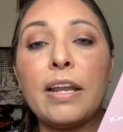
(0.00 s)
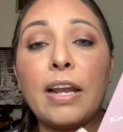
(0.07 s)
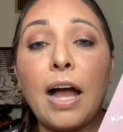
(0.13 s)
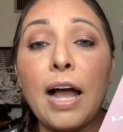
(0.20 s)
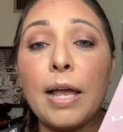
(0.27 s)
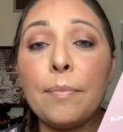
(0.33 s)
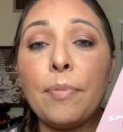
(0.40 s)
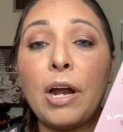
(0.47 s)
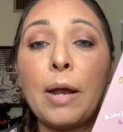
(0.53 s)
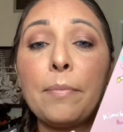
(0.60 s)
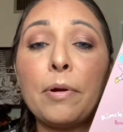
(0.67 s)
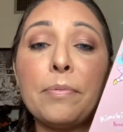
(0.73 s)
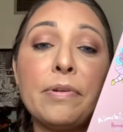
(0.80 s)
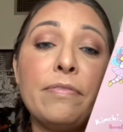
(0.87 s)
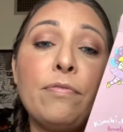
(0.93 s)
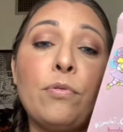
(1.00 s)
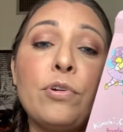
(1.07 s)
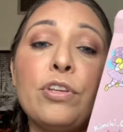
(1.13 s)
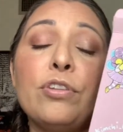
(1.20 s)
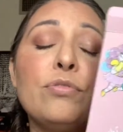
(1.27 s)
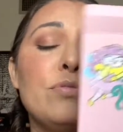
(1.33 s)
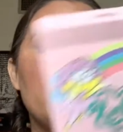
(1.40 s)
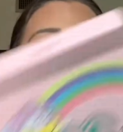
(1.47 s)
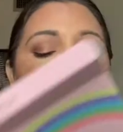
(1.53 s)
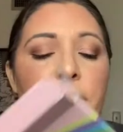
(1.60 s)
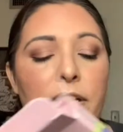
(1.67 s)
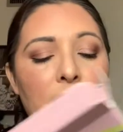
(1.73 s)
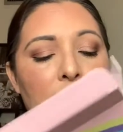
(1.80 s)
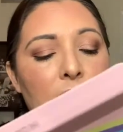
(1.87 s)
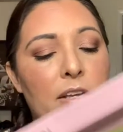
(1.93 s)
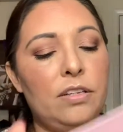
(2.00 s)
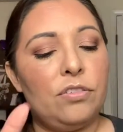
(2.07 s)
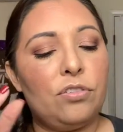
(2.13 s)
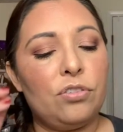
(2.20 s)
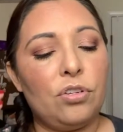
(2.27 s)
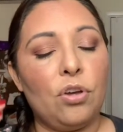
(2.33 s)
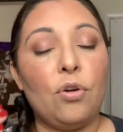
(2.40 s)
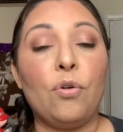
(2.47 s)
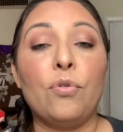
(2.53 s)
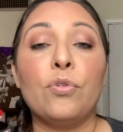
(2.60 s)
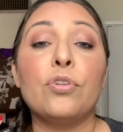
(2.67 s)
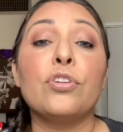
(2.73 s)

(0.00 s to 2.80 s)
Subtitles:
eye primer before using, so